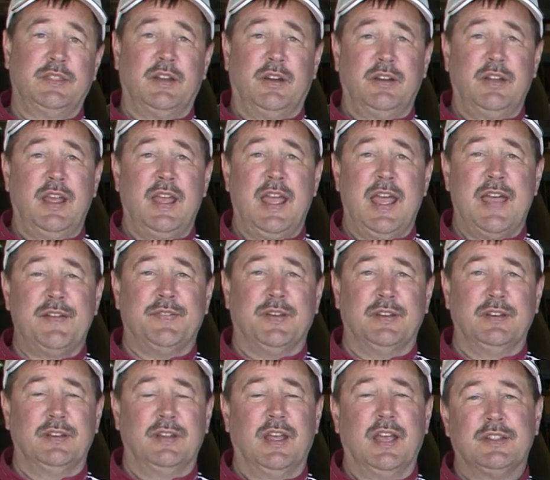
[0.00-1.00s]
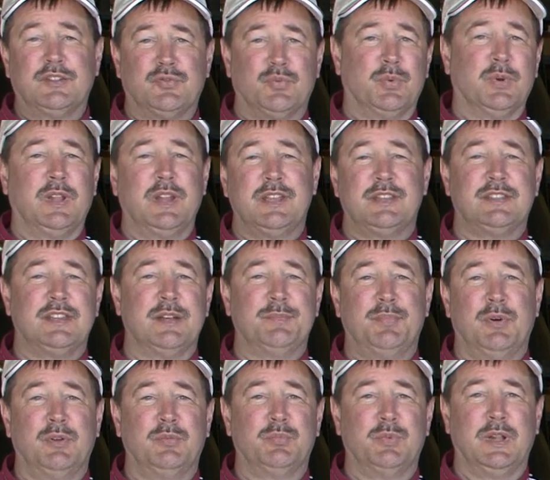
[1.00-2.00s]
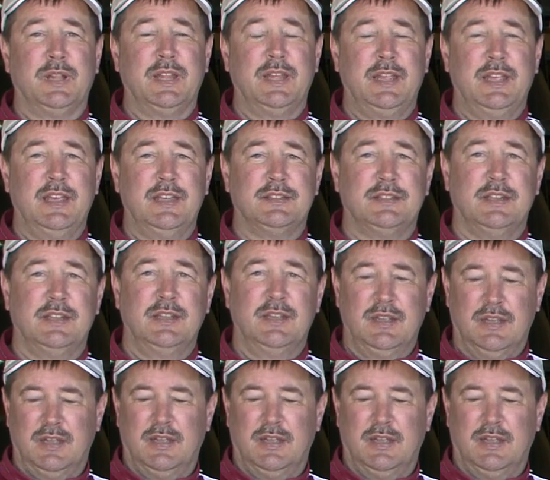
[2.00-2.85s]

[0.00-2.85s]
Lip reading: there you have it. It's really simple, really easy.